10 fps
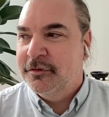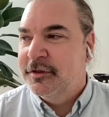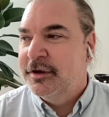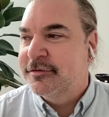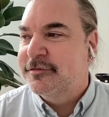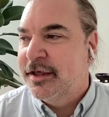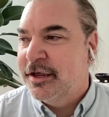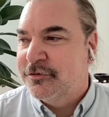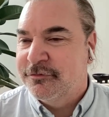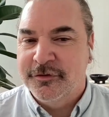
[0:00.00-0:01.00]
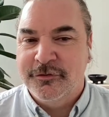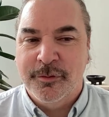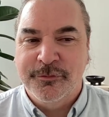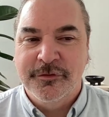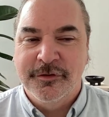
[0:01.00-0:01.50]
The next stage of
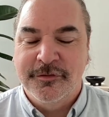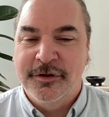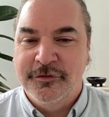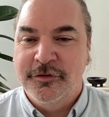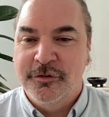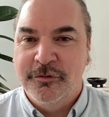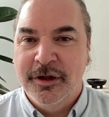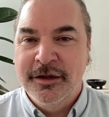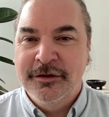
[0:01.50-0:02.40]
disruption is then to